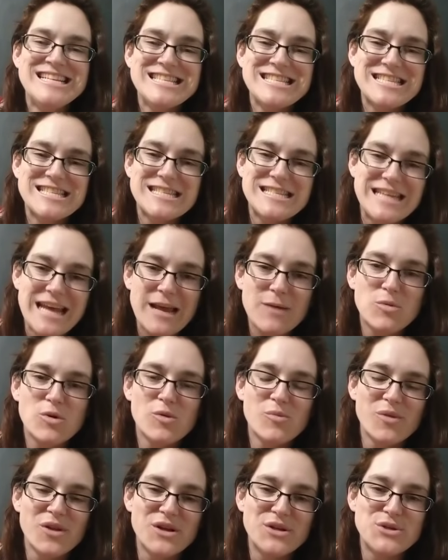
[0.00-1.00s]

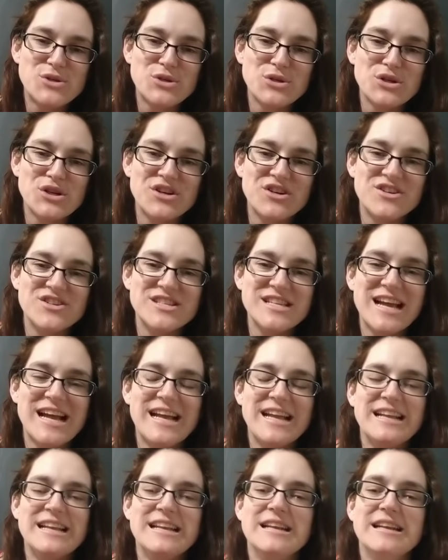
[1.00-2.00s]
stable blood sugars
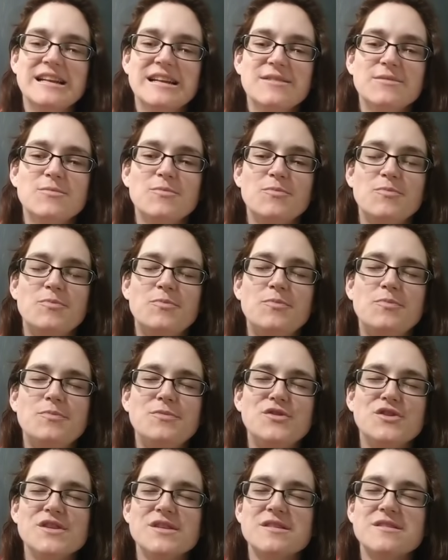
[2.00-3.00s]
and
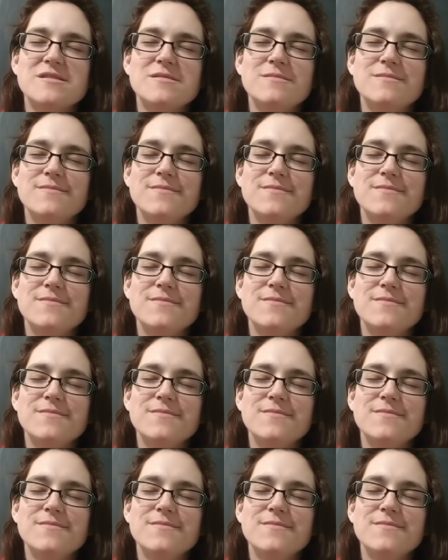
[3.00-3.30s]
just,